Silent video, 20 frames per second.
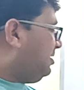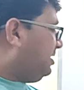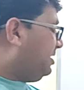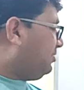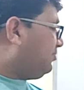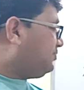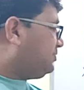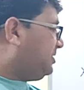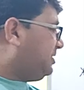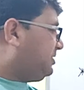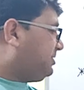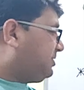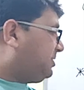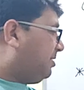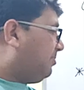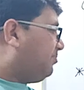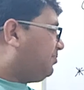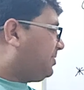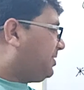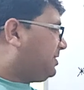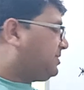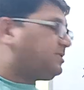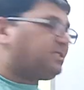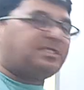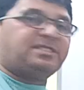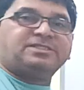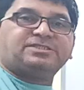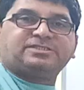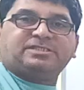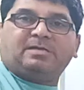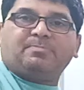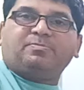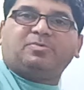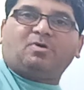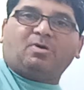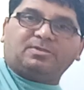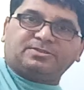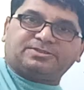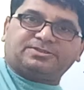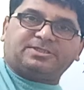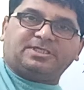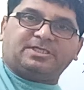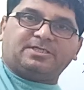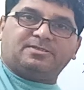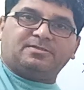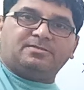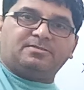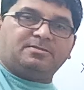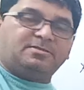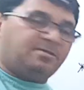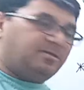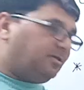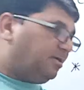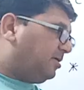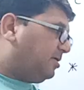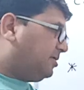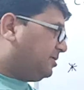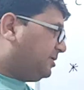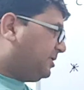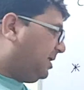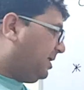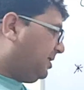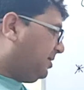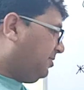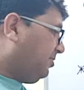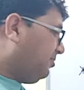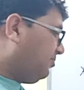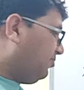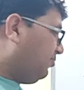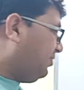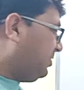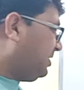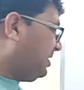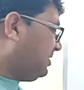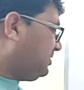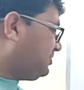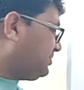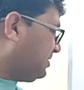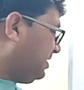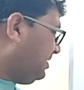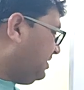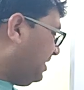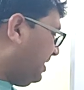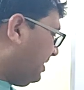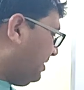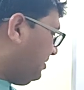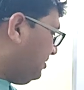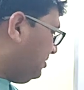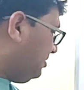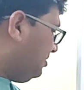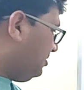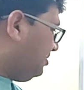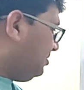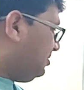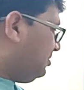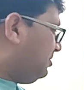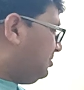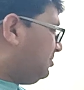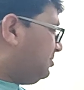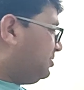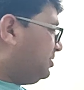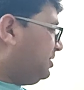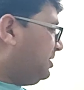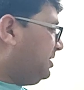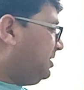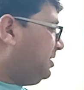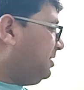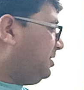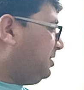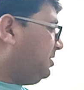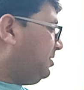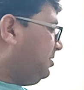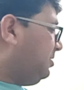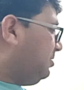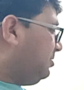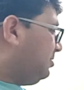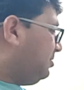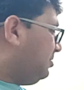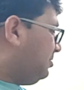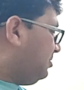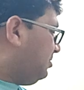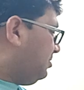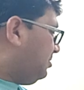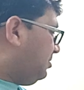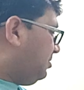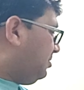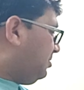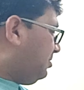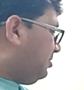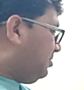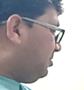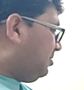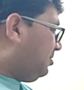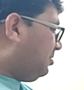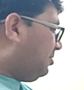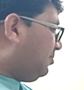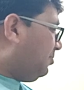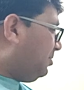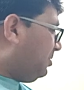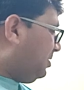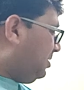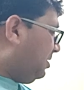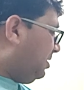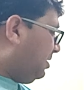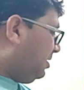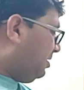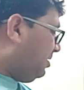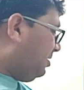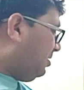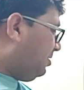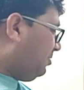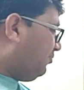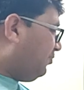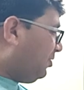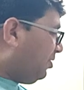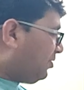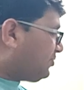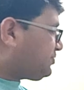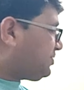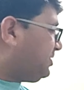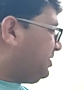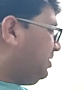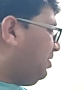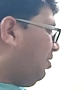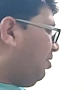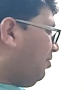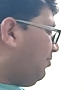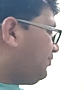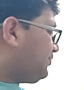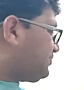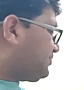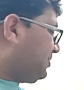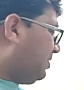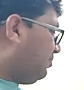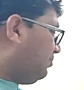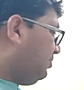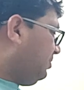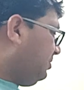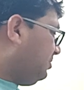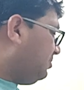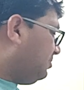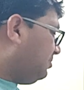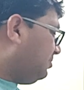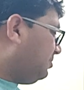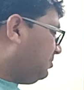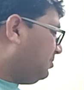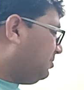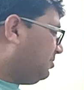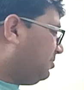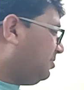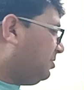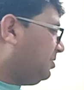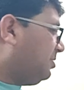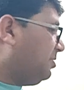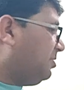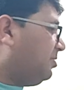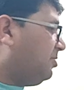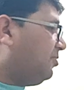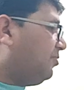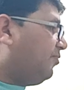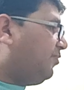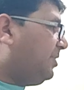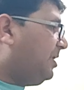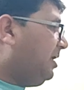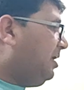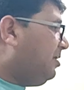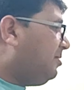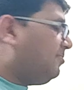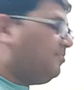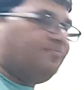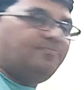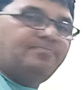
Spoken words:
if the temperature is kept constant, then we can say that the velocity of sound will